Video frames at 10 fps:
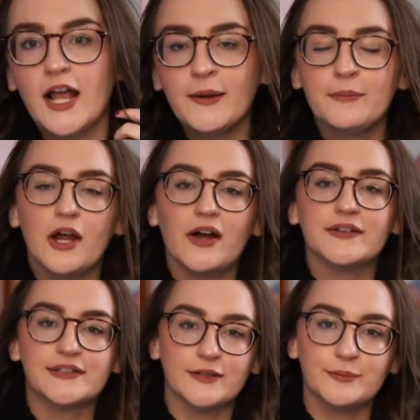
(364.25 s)
I am
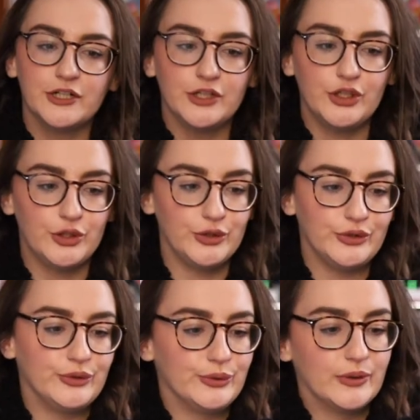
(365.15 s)
not someone
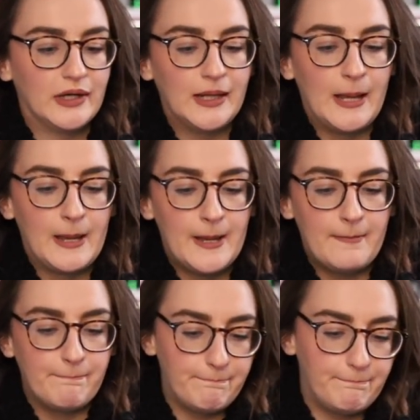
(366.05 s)
who
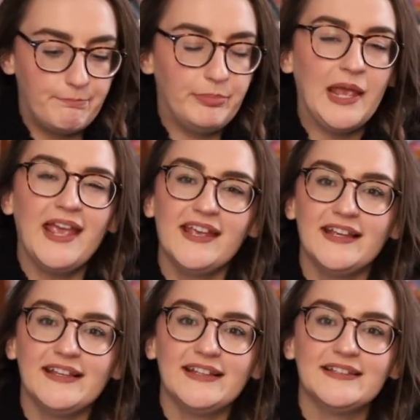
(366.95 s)

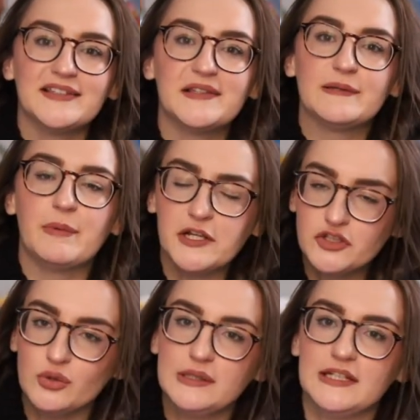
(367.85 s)
pays
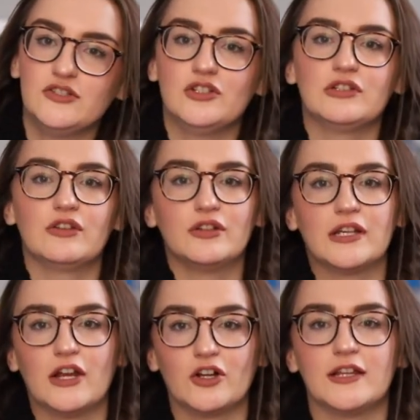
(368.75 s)
special attention to their
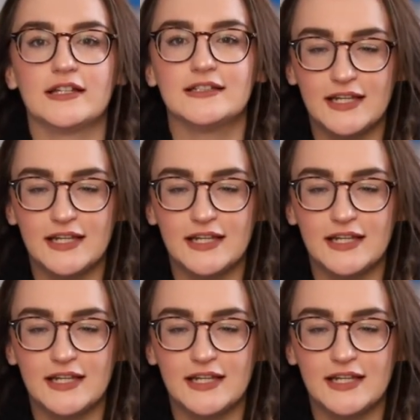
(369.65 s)
care, like